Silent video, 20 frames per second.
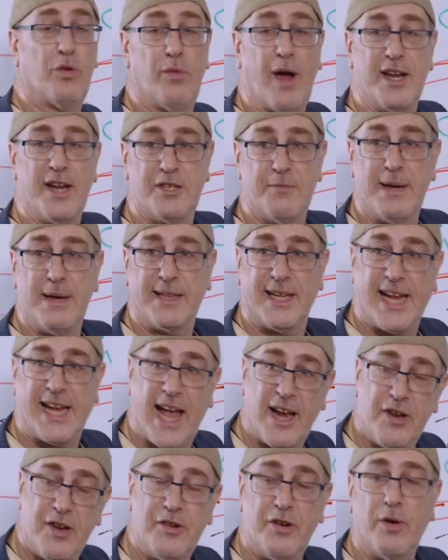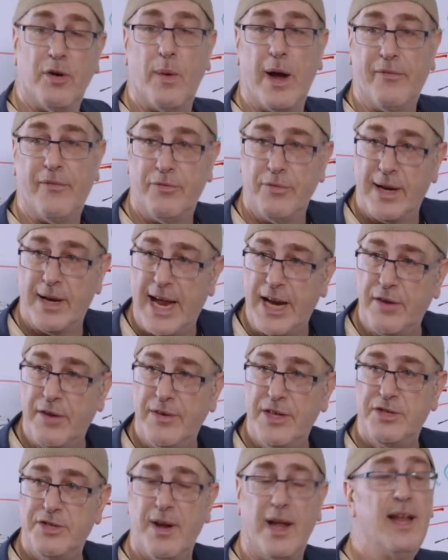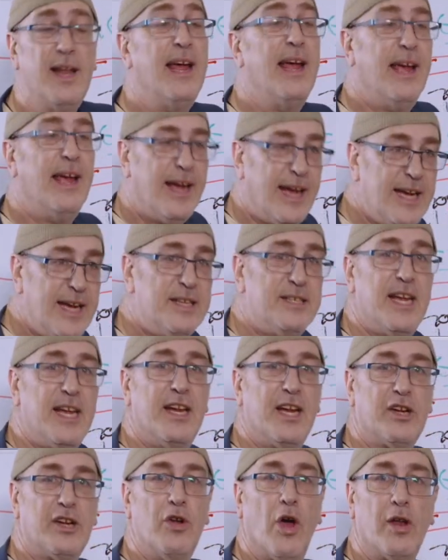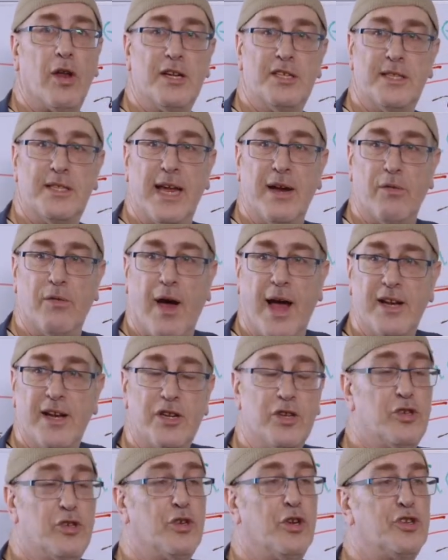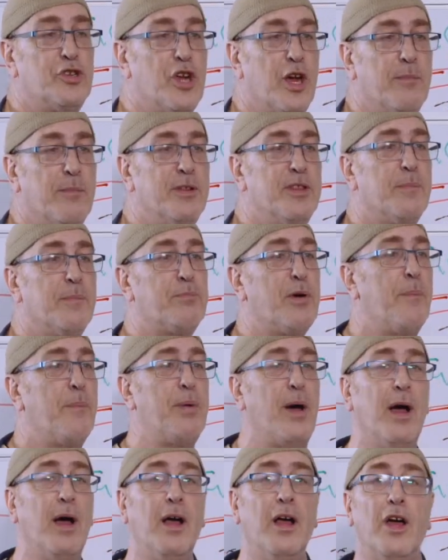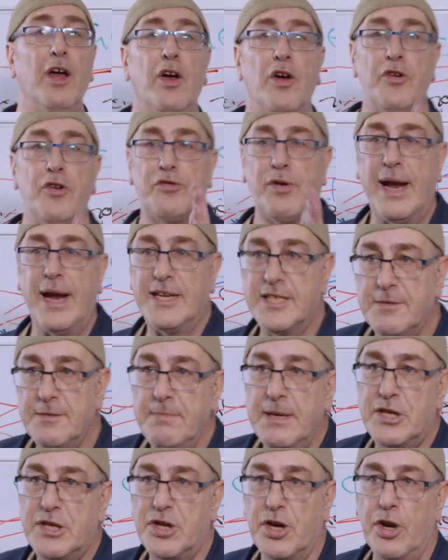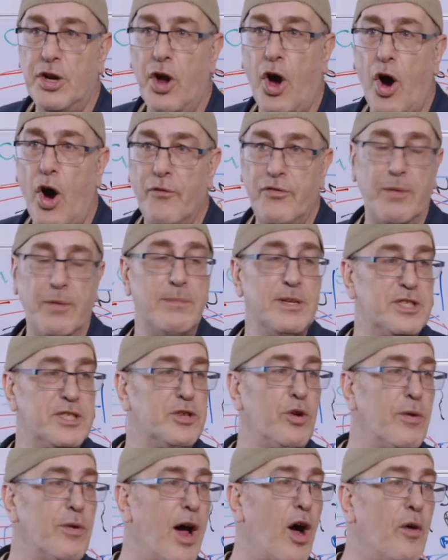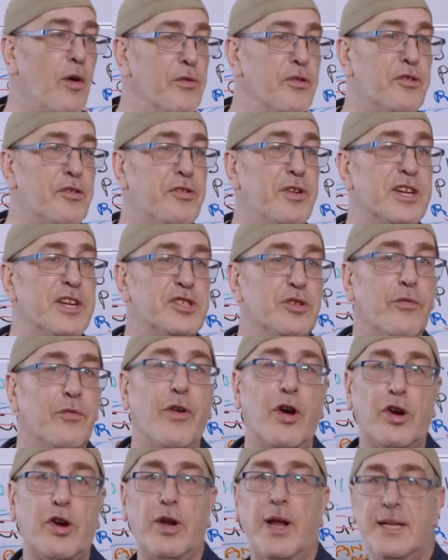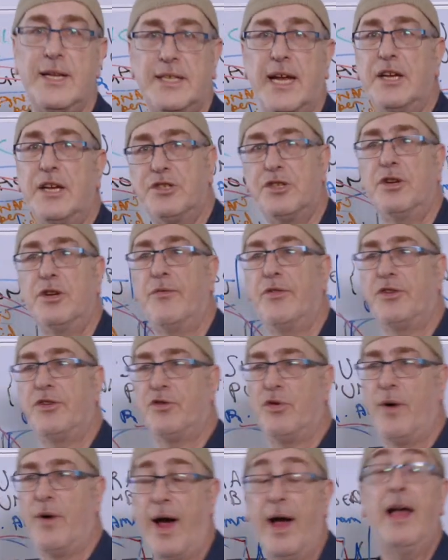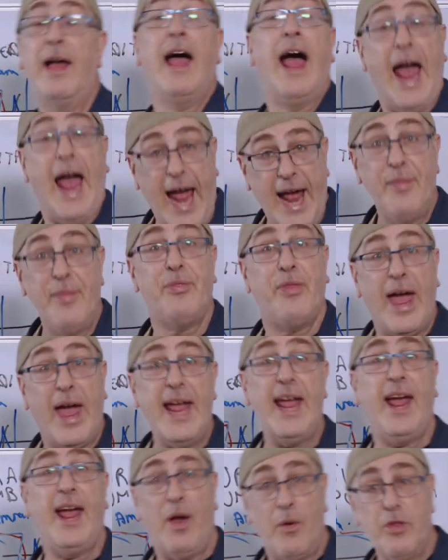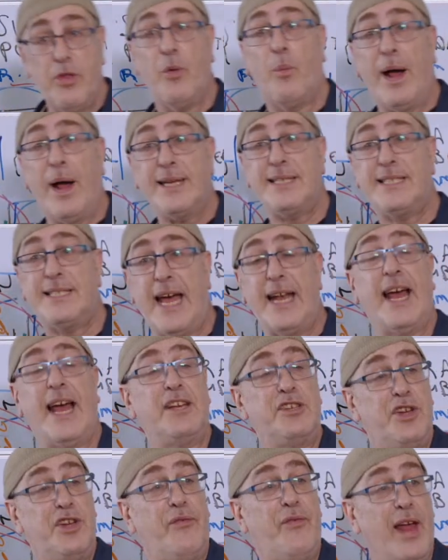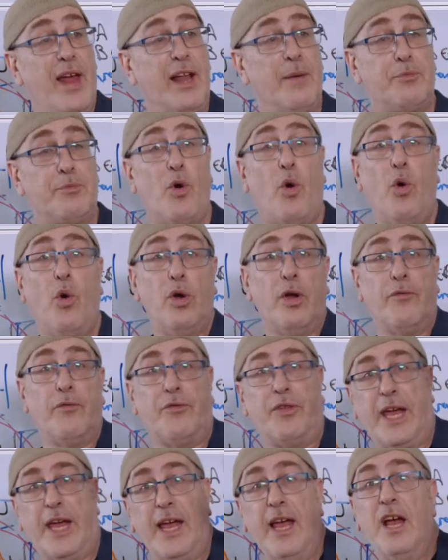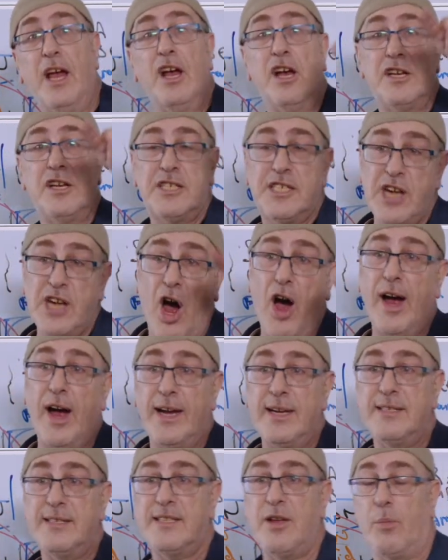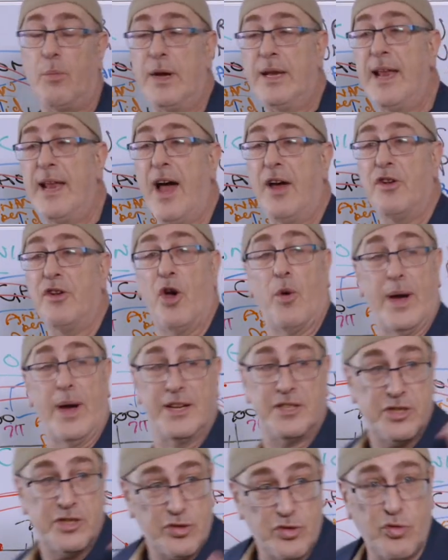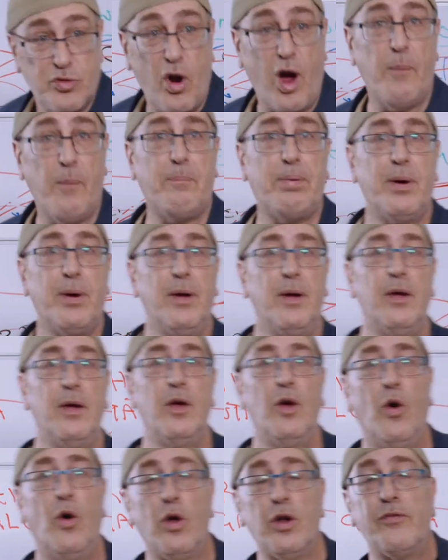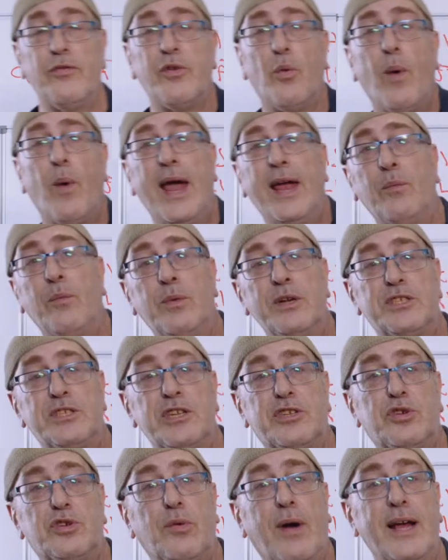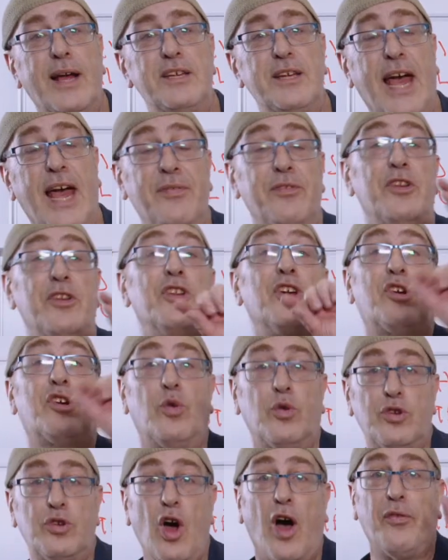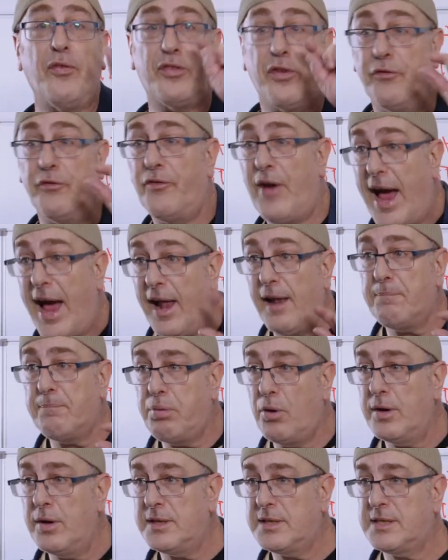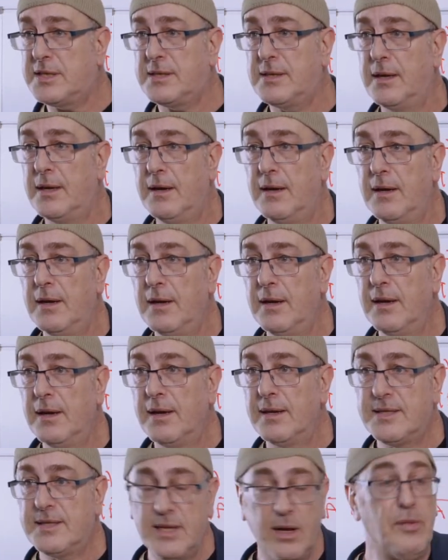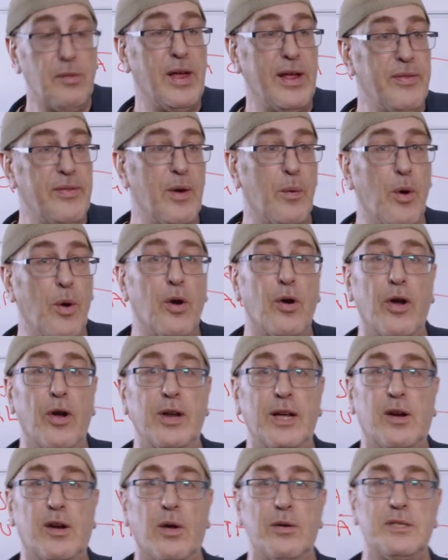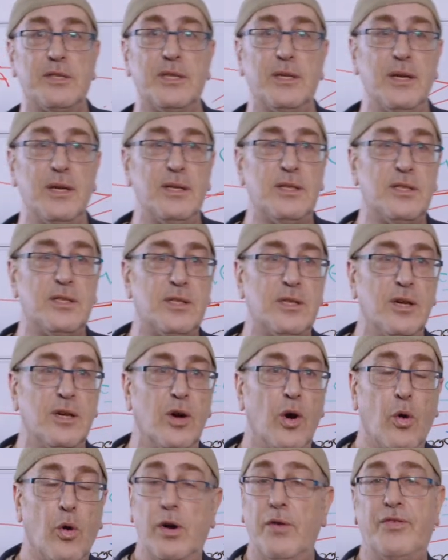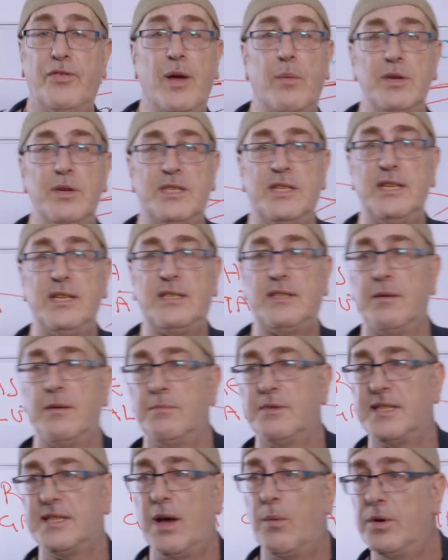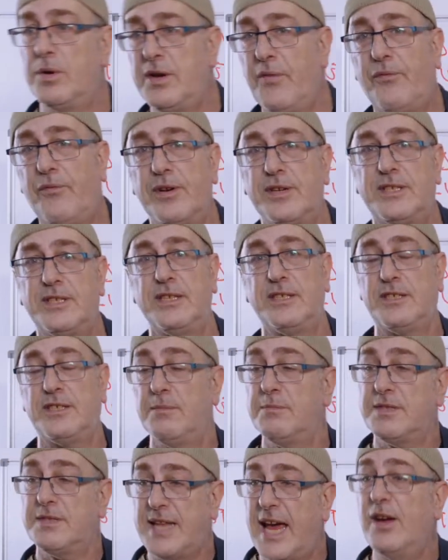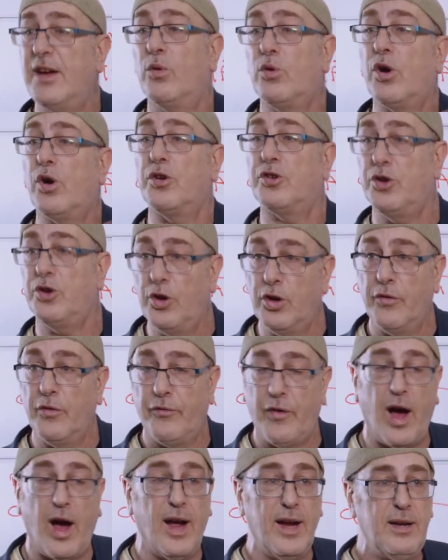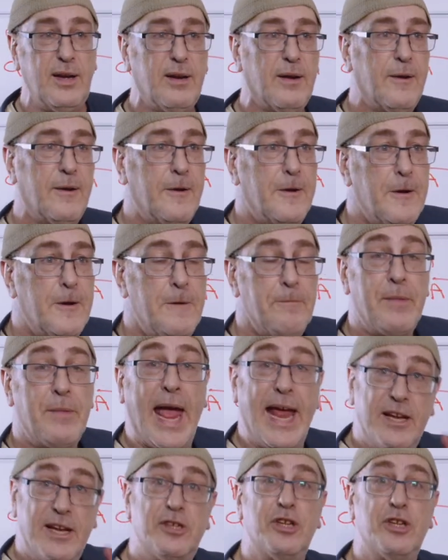right to make the calendar away from the land of Israel, he did acknowledge their right to determine the proper transmission of the Mesorah, of the traditional vocalization of the Torah. And they are the ones that had developed all of the signs that we now know as trop, all of the way in which the Torah and the nikudot, the vowel points. Until then, there were only consonants, or if there were systems, there were different systems. They all got unified and